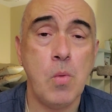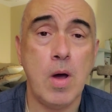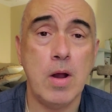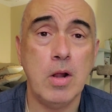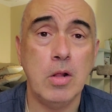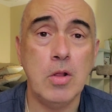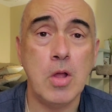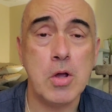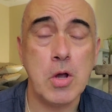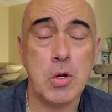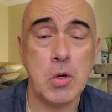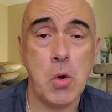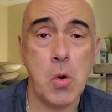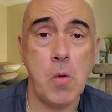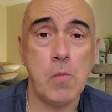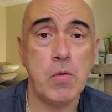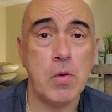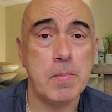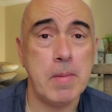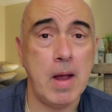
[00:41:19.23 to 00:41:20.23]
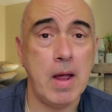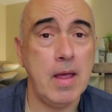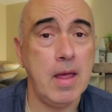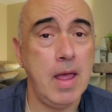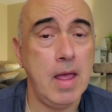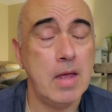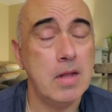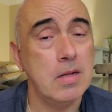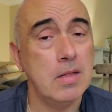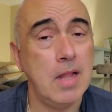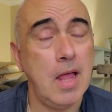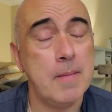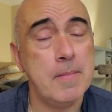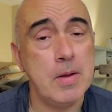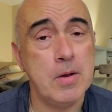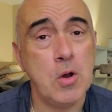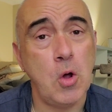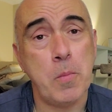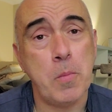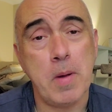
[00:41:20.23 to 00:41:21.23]
but they want to look it over
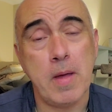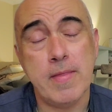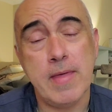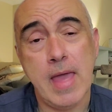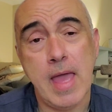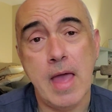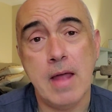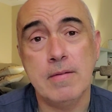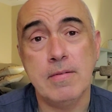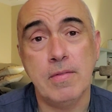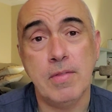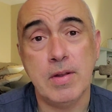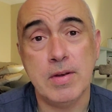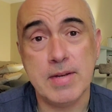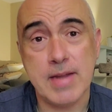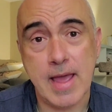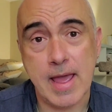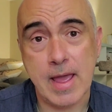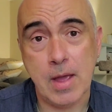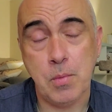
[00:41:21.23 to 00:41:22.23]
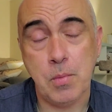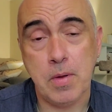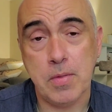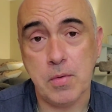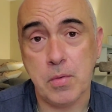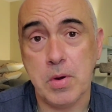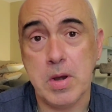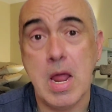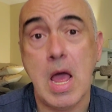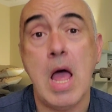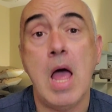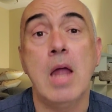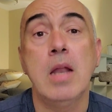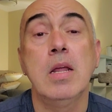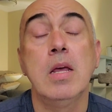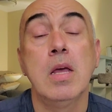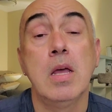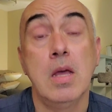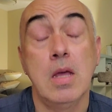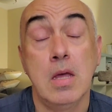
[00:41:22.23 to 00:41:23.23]
and let me know by the end of the day whether or
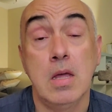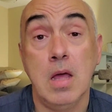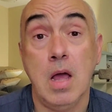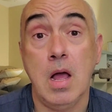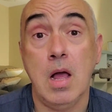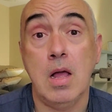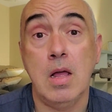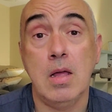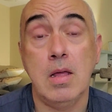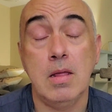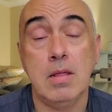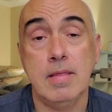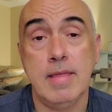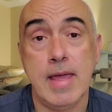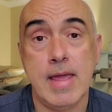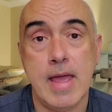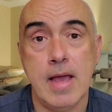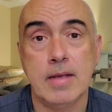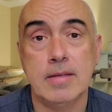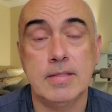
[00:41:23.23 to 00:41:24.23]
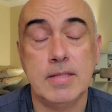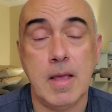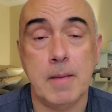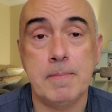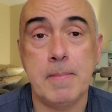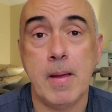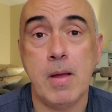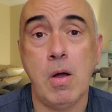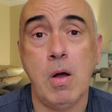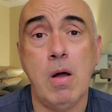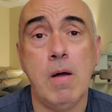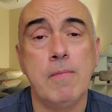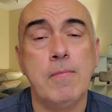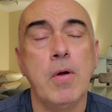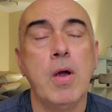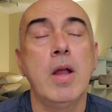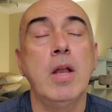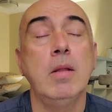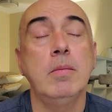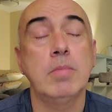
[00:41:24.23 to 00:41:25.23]
not they accept
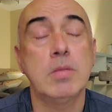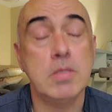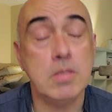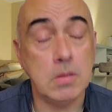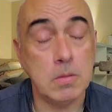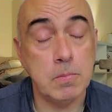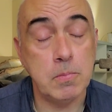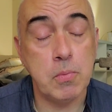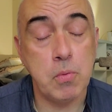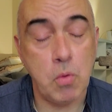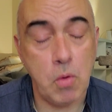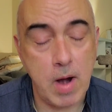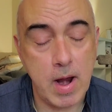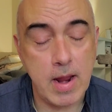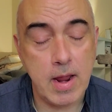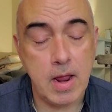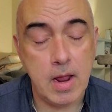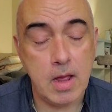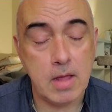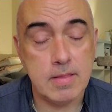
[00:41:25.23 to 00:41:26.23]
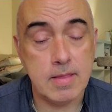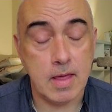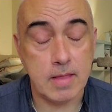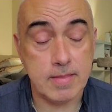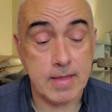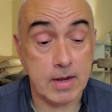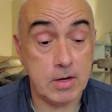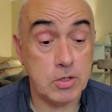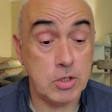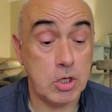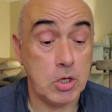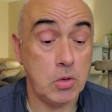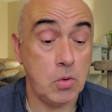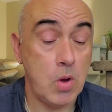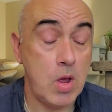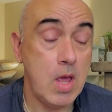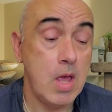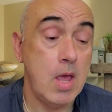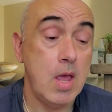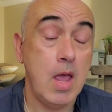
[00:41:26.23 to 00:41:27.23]
my offer, and I'm still praying that
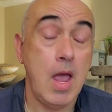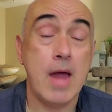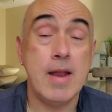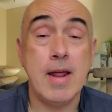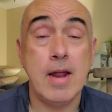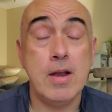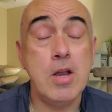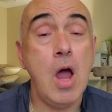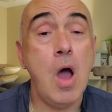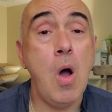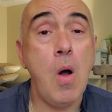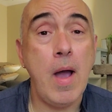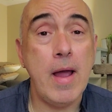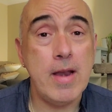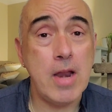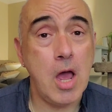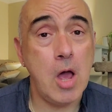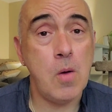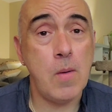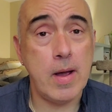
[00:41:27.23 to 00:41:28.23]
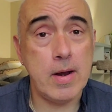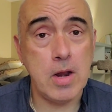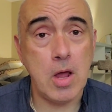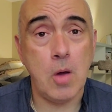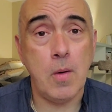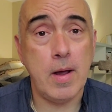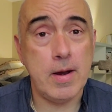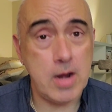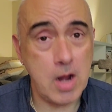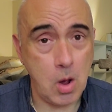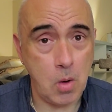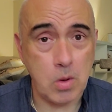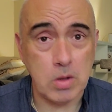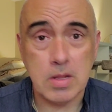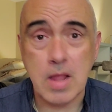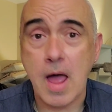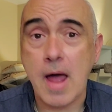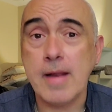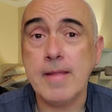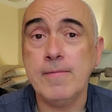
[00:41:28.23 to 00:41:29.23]
they do. And I know,
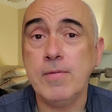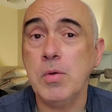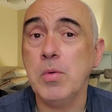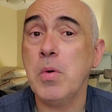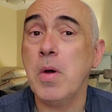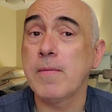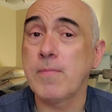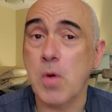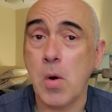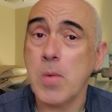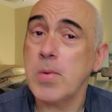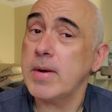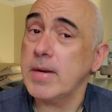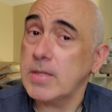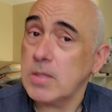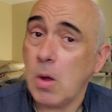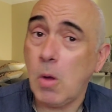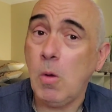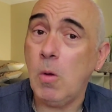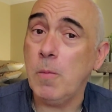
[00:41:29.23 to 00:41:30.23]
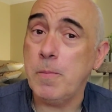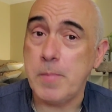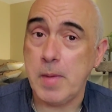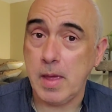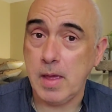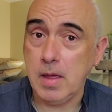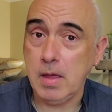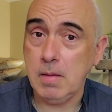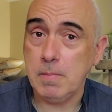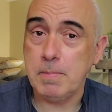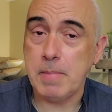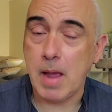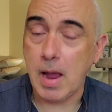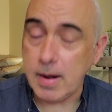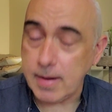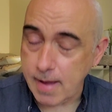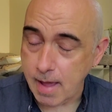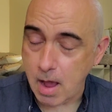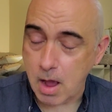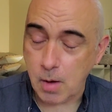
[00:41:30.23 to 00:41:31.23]
a lot of you have already told
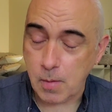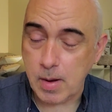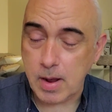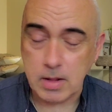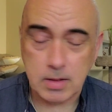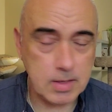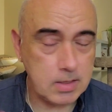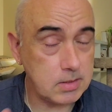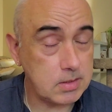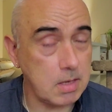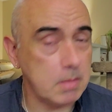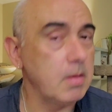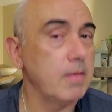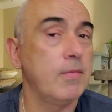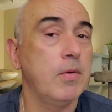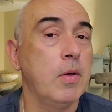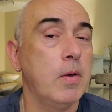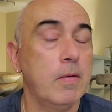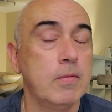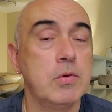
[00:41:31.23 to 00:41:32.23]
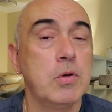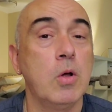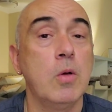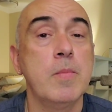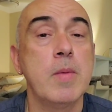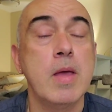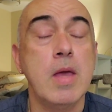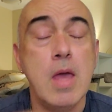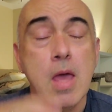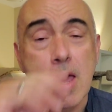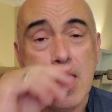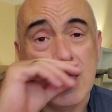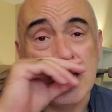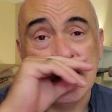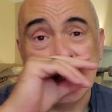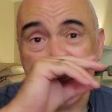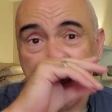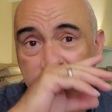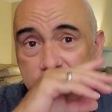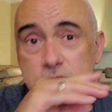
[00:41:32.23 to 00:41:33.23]
me by now, at least some of you have told
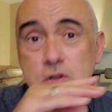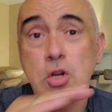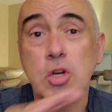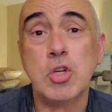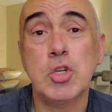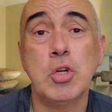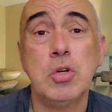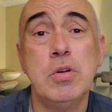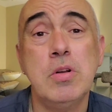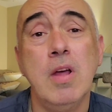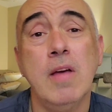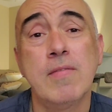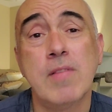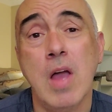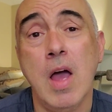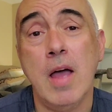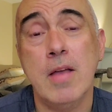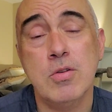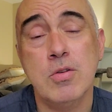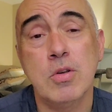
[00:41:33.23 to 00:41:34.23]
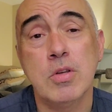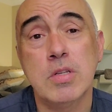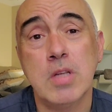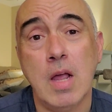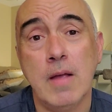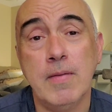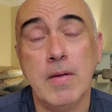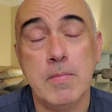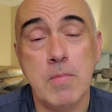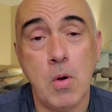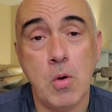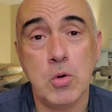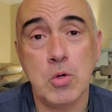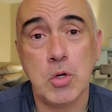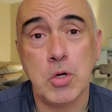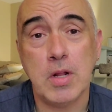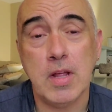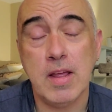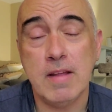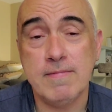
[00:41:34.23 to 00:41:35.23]
me, Stephen, you shouldn't have gotten yourself
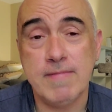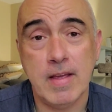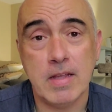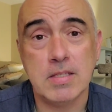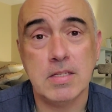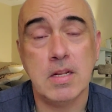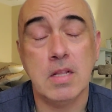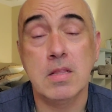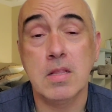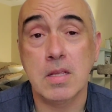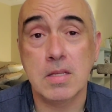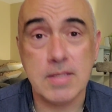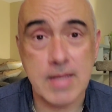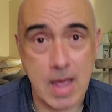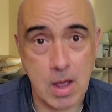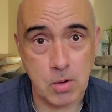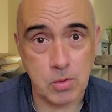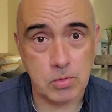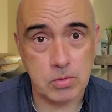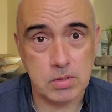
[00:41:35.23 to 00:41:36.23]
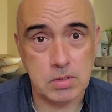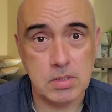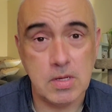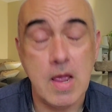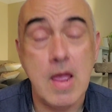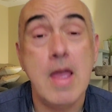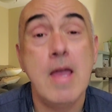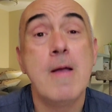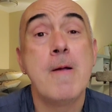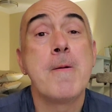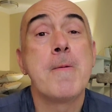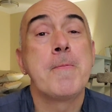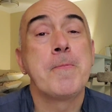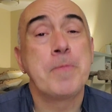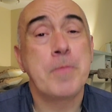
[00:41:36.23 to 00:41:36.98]
emotionally invested in this house.